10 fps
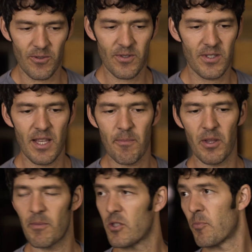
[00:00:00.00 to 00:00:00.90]

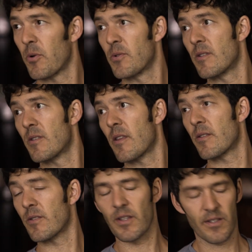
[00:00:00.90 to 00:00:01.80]
stimulate muscle protein
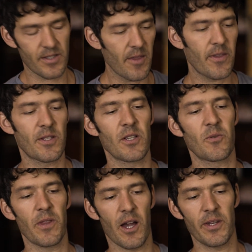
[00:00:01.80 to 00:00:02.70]

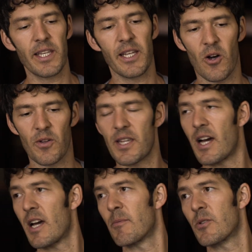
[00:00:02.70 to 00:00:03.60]
synthesis without eating all the
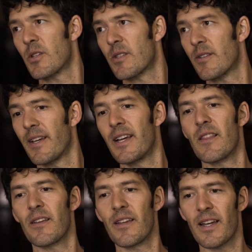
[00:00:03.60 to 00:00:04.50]
time is just,
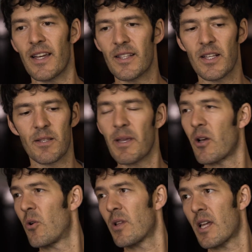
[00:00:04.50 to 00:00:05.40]
it doesn't make
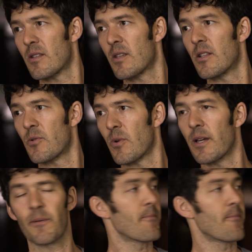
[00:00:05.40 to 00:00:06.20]
a whole lot of sense, right?